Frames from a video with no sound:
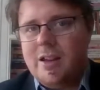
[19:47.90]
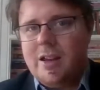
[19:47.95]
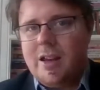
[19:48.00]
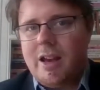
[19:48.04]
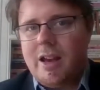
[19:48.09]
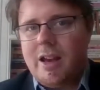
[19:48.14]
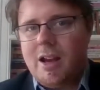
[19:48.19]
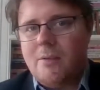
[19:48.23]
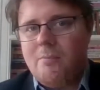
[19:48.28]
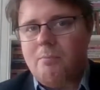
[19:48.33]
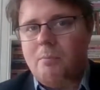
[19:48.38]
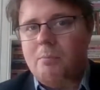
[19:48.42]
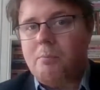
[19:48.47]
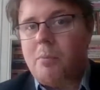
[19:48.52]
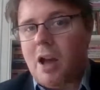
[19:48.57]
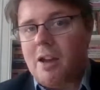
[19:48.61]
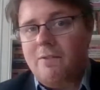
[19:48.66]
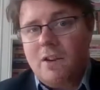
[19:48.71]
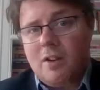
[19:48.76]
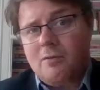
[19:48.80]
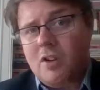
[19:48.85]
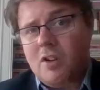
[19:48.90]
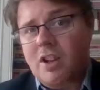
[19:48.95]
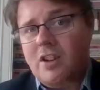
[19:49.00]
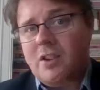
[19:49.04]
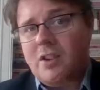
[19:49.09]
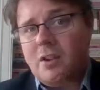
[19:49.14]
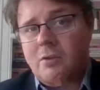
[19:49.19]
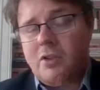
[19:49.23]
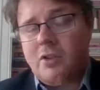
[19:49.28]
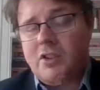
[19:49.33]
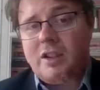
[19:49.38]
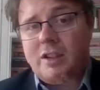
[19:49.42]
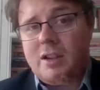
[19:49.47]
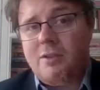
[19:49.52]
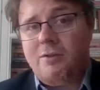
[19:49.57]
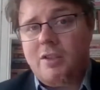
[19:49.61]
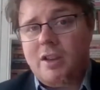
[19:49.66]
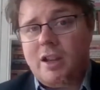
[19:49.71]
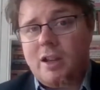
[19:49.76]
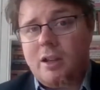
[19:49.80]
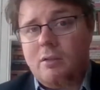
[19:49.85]
Um, but I think the reason it was
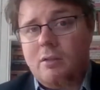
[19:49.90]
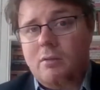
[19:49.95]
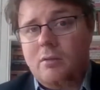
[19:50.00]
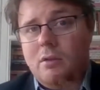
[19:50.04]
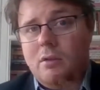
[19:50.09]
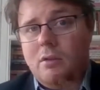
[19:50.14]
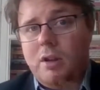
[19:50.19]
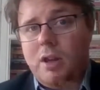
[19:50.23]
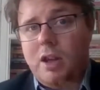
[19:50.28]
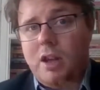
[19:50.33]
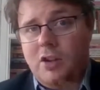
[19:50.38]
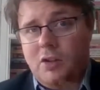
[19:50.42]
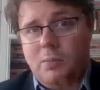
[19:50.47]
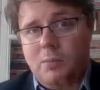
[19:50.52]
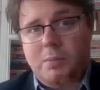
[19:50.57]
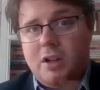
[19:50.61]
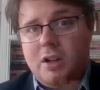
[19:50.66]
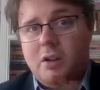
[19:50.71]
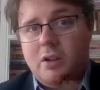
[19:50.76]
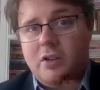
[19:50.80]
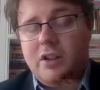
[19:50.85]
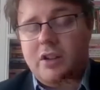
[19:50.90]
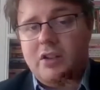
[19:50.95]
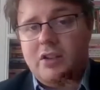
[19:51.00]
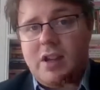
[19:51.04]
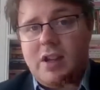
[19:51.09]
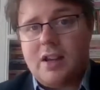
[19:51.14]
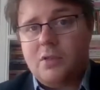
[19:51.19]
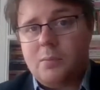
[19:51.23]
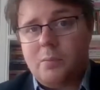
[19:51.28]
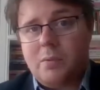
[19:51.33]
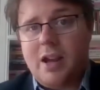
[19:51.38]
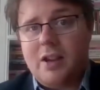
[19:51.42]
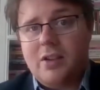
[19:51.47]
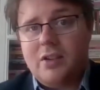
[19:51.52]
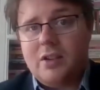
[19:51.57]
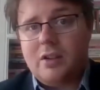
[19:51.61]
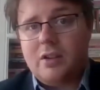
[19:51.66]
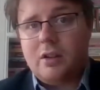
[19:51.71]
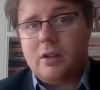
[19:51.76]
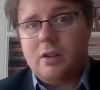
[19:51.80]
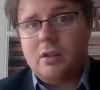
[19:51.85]
significant is because it sets
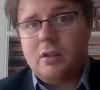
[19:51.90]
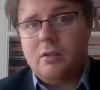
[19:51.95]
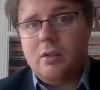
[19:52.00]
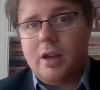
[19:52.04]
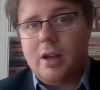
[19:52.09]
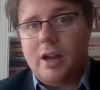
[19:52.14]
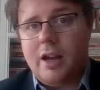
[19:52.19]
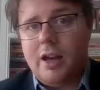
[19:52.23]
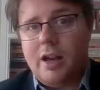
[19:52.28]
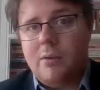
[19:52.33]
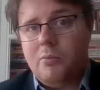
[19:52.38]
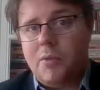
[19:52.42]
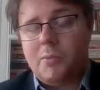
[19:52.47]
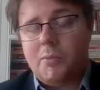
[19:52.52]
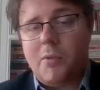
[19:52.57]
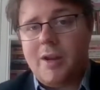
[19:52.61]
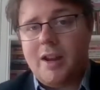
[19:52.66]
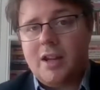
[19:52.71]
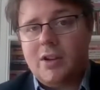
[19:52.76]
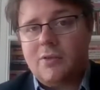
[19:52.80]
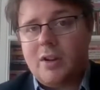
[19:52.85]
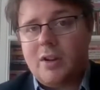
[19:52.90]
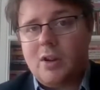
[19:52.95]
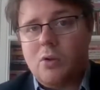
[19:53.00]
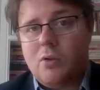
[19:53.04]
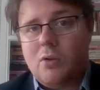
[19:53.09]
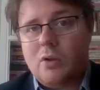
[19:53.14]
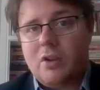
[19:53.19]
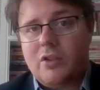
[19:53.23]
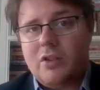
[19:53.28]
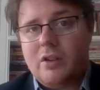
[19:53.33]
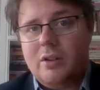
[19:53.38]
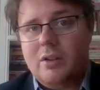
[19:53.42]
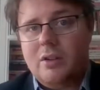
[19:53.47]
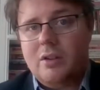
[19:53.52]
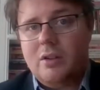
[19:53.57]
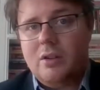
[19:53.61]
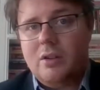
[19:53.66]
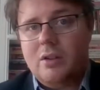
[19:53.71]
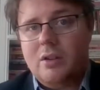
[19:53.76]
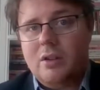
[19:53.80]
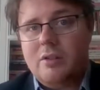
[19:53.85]
precedent. Um, when we went to the courts,
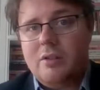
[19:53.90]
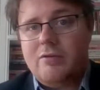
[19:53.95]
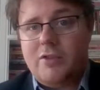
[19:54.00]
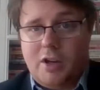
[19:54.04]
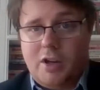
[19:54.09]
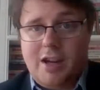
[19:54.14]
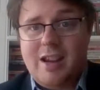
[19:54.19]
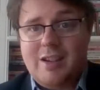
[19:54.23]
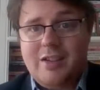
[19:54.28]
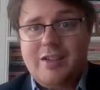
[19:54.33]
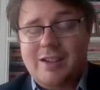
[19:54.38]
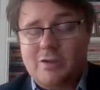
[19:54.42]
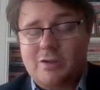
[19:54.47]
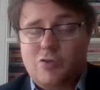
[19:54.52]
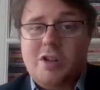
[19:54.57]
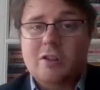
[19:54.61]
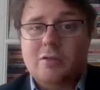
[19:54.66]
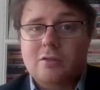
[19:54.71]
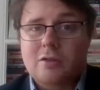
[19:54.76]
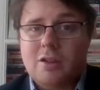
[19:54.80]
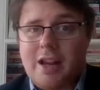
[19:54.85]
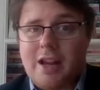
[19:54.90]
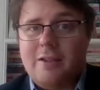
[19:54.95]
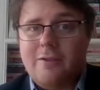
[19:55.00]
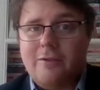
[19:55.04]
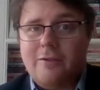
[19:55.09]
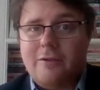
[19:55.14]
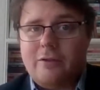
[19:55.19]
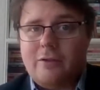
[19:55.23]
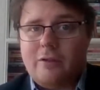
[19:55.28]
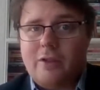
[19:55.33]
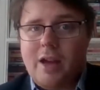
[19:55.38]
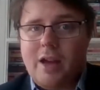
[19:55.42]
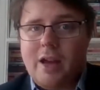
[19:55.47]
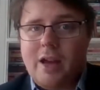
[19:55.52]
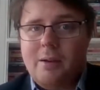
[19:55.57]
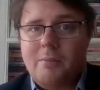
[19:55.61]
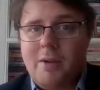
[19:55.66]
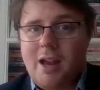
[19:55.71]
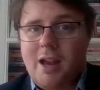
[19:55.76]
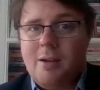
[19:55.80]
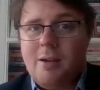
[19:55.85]
there is a real life
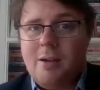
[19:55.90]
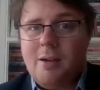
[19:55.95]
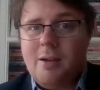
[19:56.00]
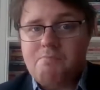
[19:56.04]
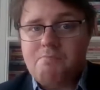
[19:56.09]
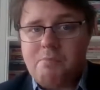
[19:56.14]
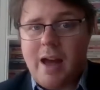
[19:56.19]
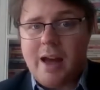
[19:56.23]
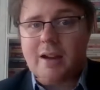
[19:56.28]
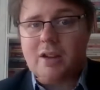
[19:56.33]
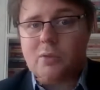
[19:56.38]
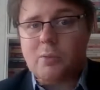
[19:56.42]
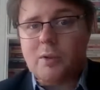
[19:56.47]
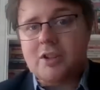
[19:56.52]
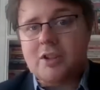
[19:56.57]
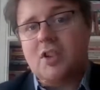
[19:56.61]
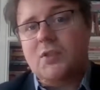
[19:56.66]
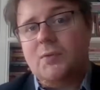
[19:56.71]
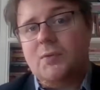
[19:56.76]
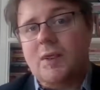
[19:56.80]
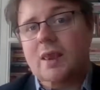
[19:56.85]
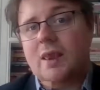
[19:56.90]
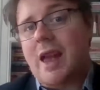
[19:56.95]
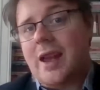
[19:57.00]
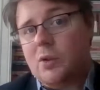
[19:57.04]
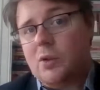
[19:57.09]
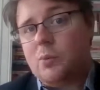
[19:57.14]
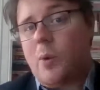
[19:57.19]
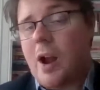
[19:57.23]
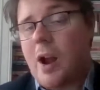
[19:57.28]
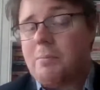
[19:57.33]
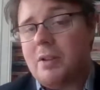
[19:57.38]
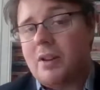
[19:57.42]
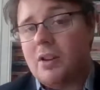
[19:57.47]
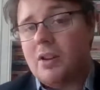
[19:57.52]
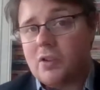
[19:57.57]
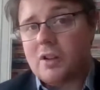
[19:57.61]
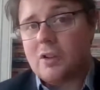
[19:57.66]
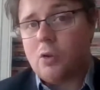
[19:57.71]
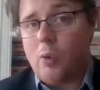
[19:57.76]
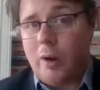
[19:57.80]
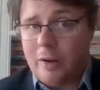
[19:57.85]
um, impact, which is that less
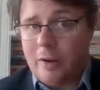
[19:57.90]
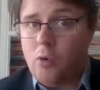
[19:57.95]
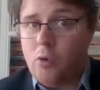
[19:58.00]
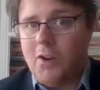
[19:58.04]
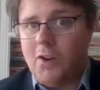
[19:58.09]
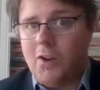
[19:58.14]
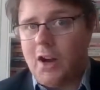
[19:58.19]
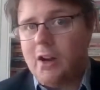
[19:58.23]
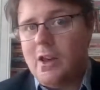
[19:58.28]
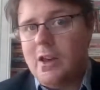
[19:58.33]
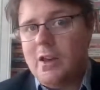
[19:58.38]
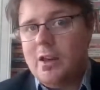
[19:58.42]
weapons are going over.